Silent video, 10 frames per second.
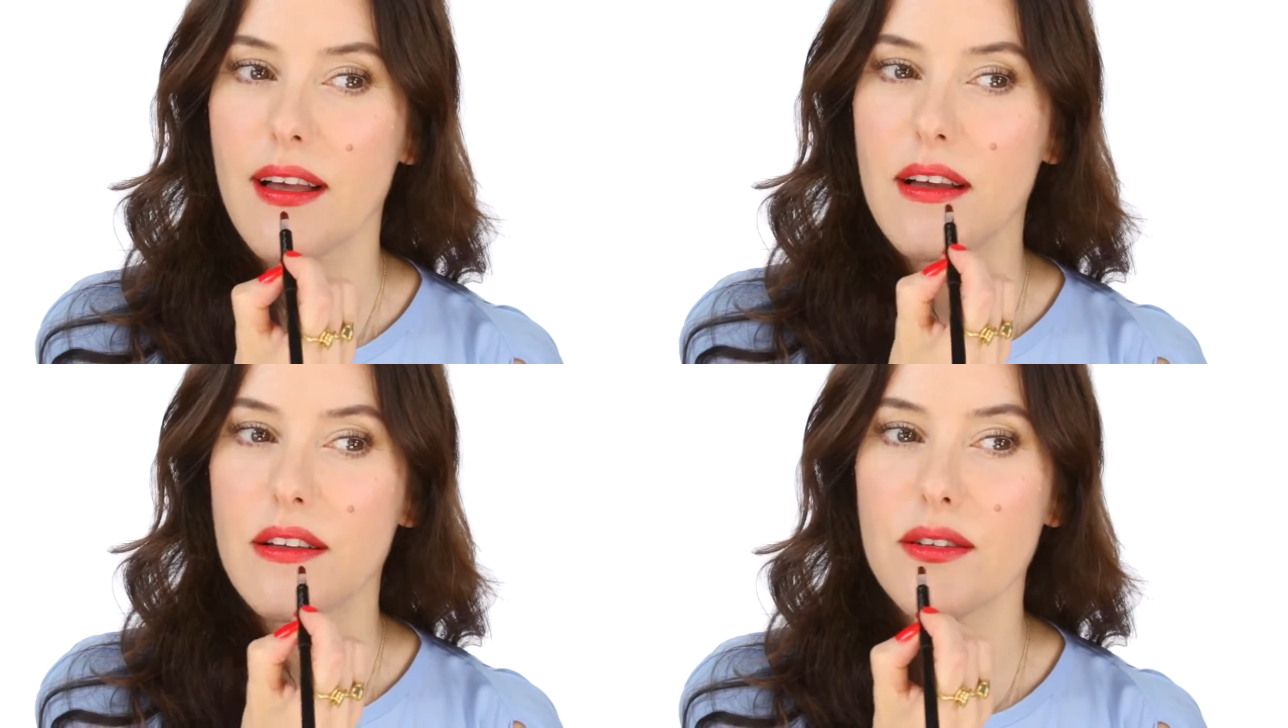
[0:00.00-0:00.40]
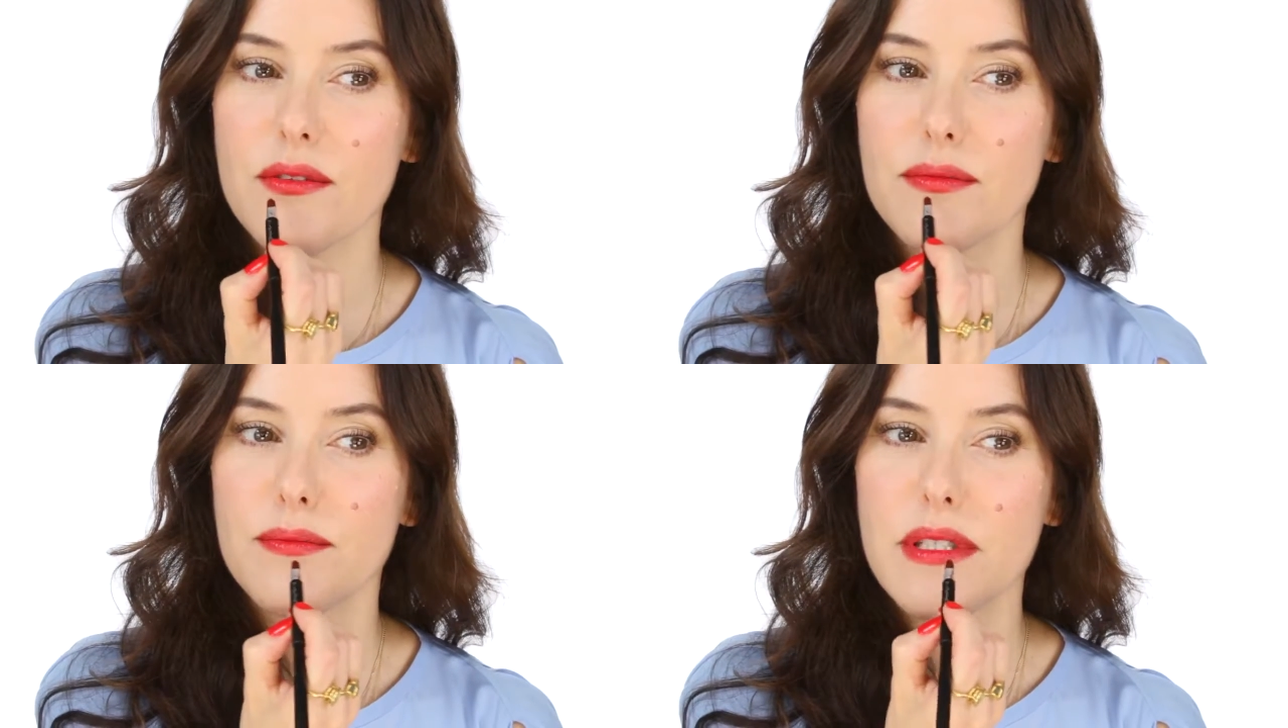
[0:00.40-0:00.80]
sort
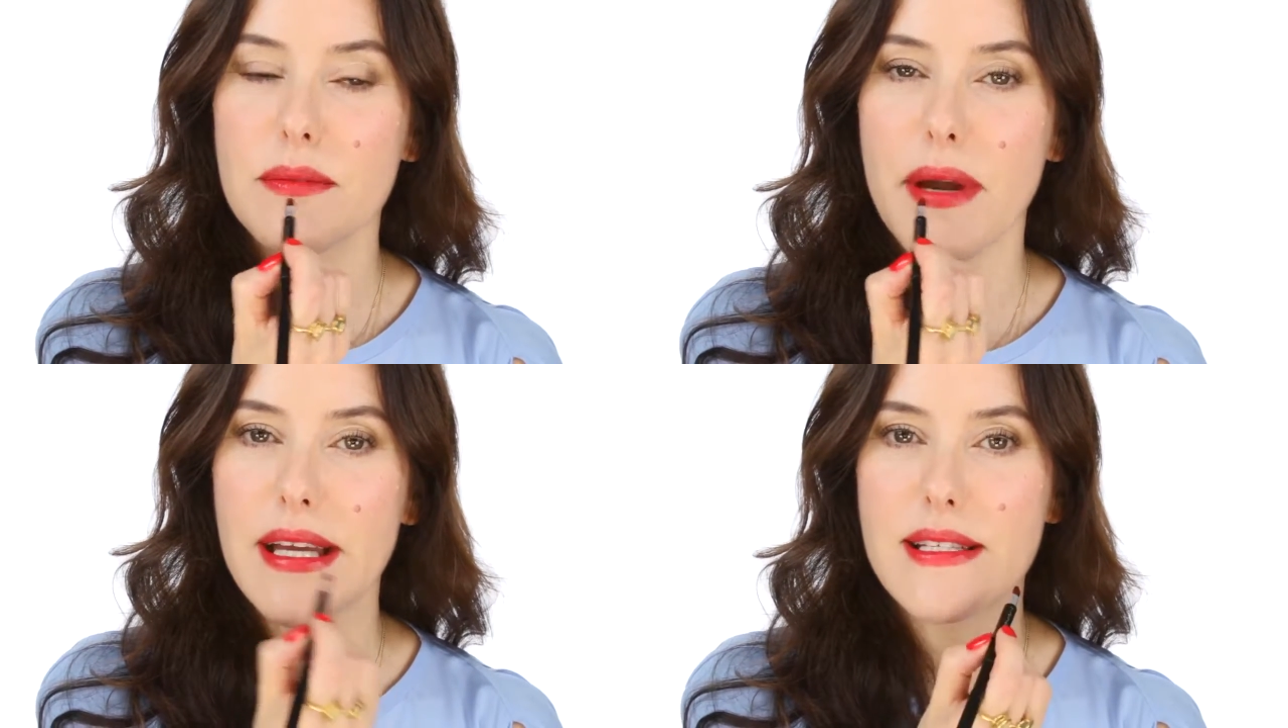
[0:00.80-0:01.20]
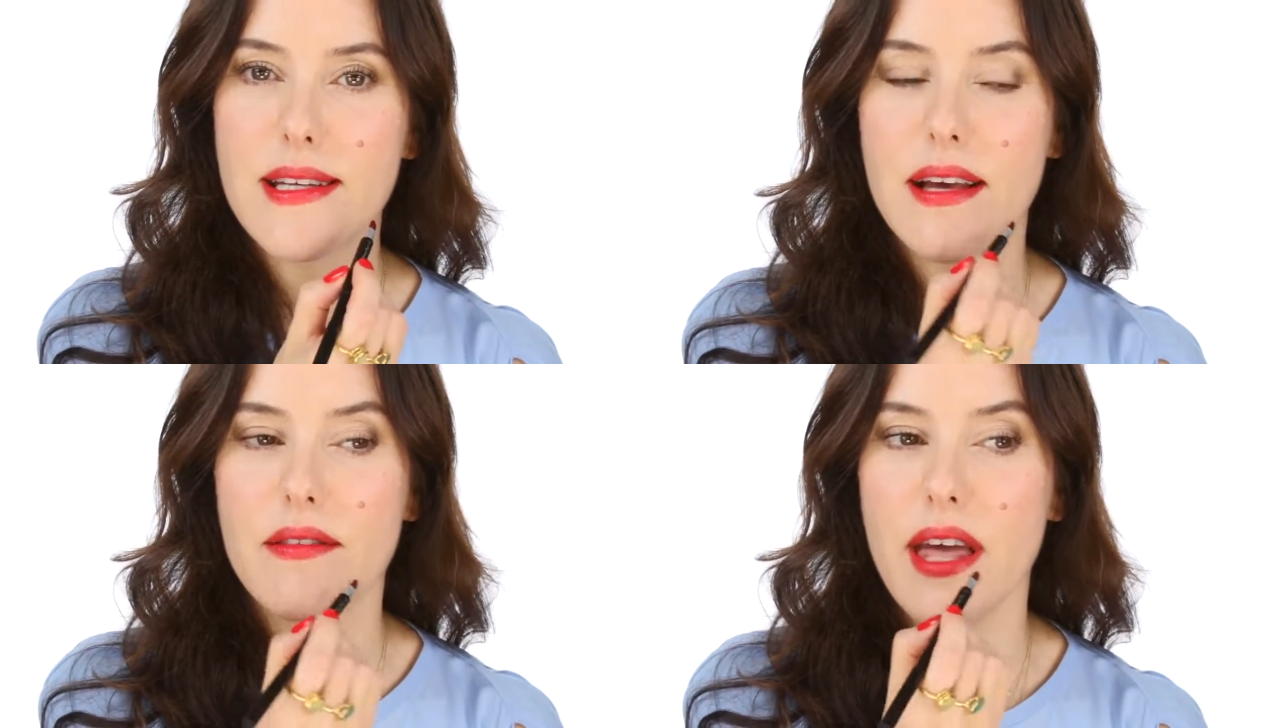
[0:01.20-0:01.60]
of space
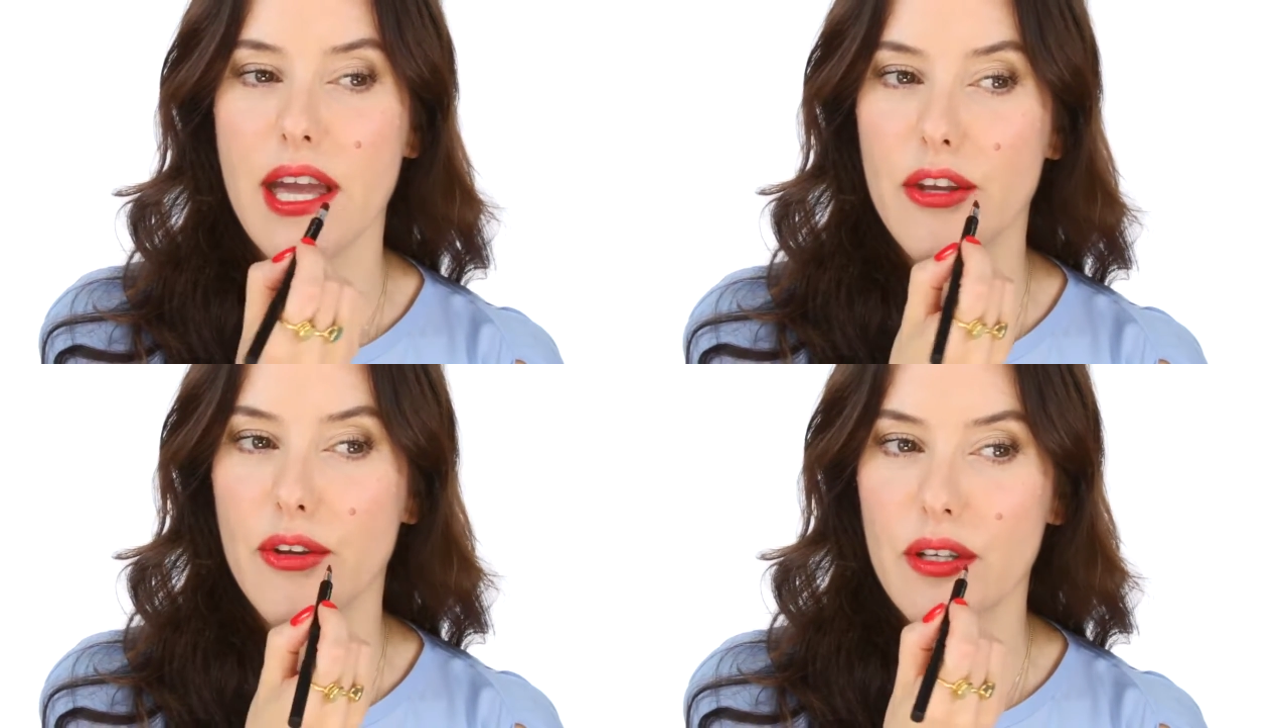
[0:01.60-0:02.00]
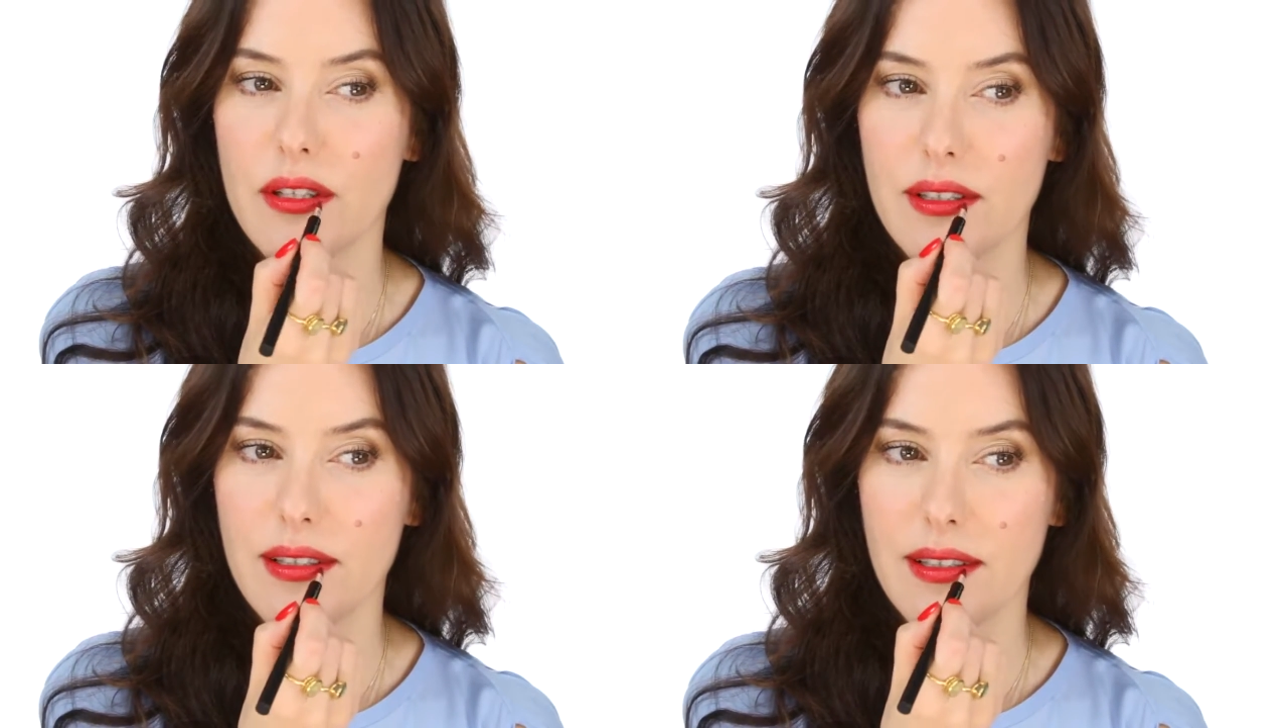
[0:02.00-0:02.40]
down there you
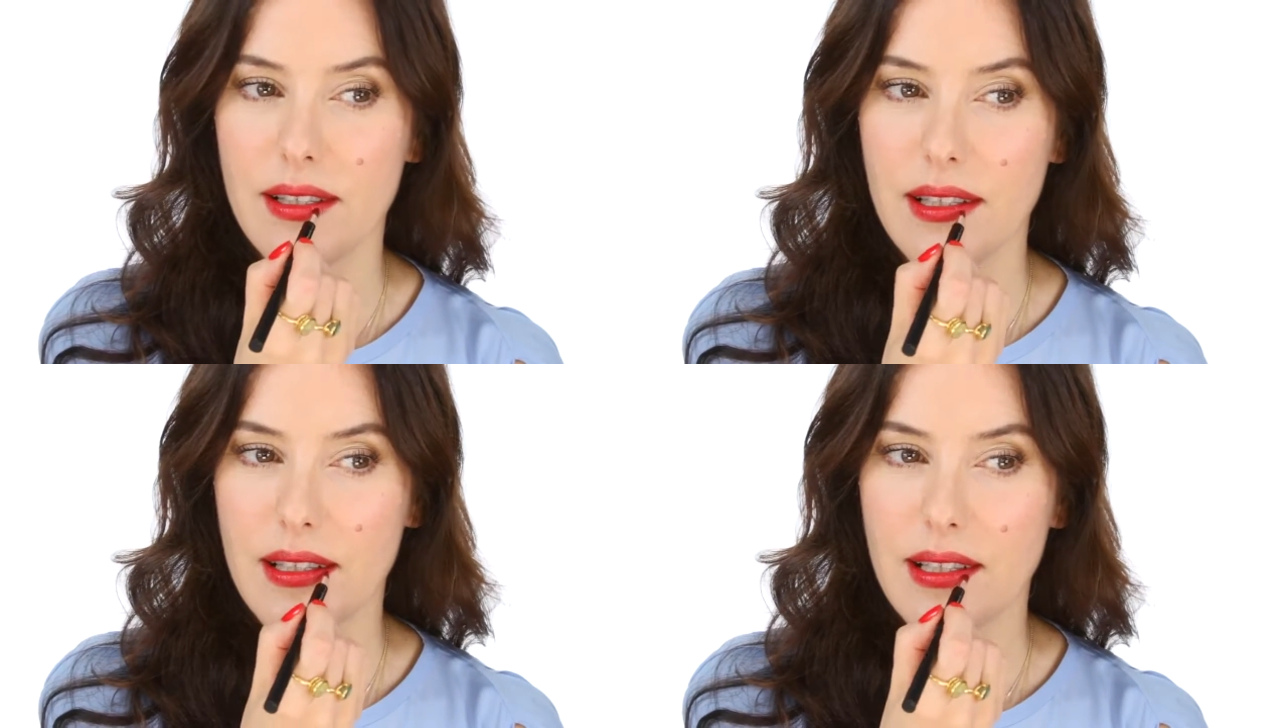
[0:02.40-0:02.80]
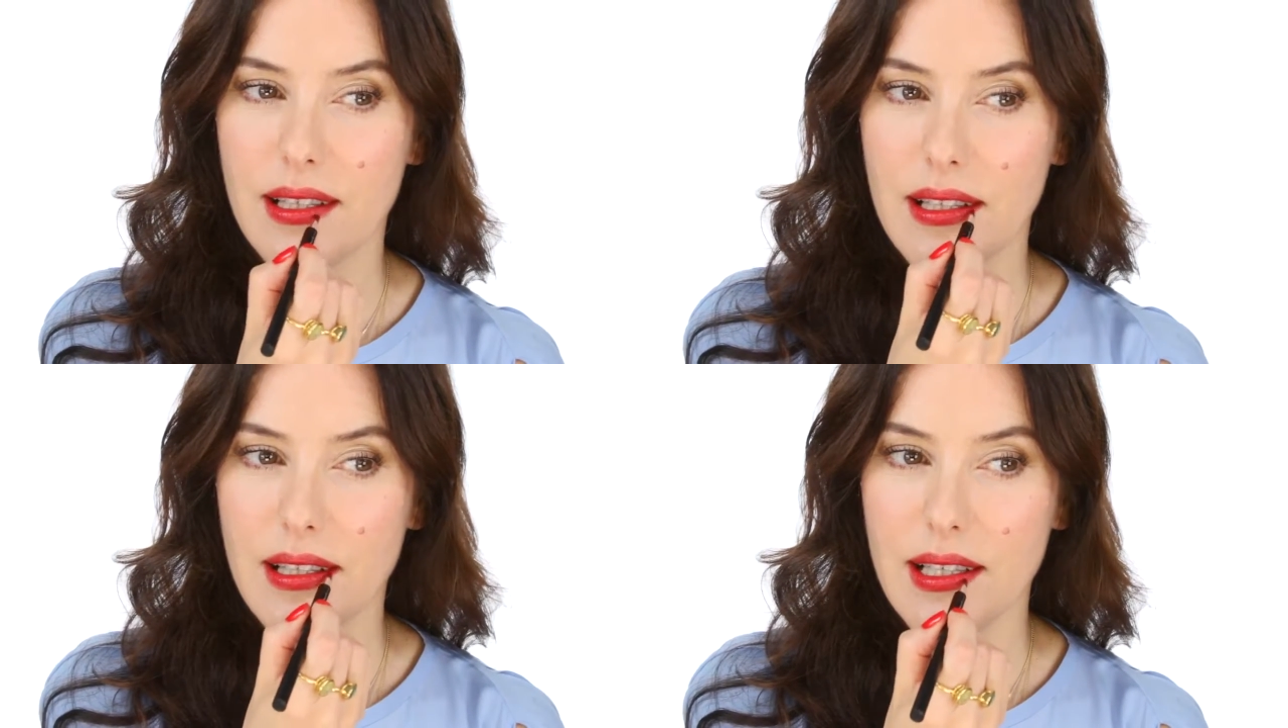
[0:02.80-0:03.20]
can
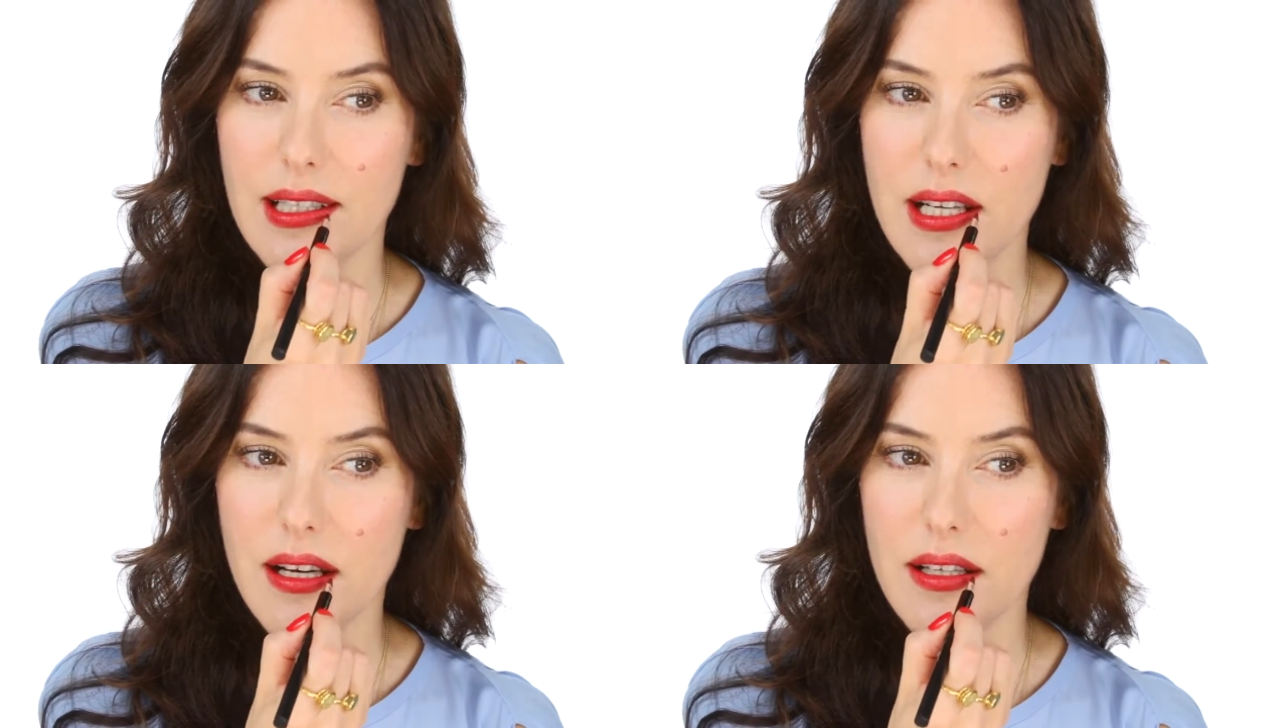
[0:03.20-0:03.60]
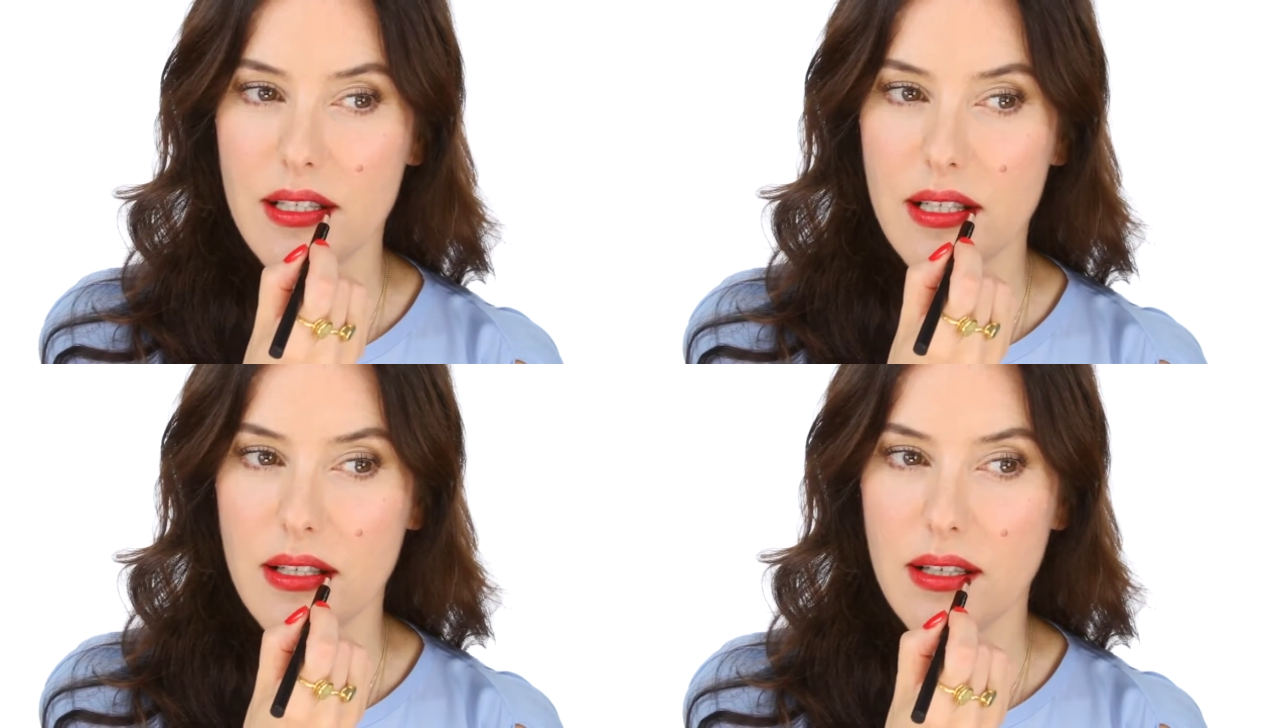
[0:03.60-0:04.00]
add colour
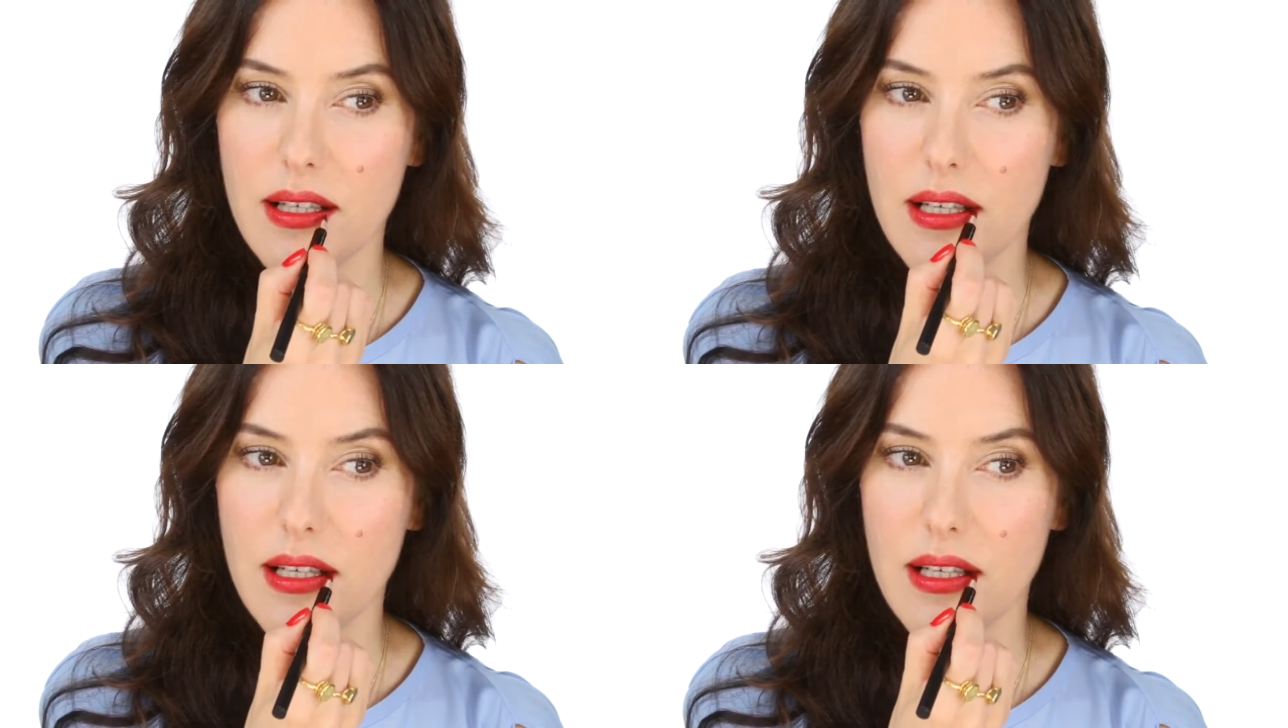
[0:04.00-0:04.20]
to.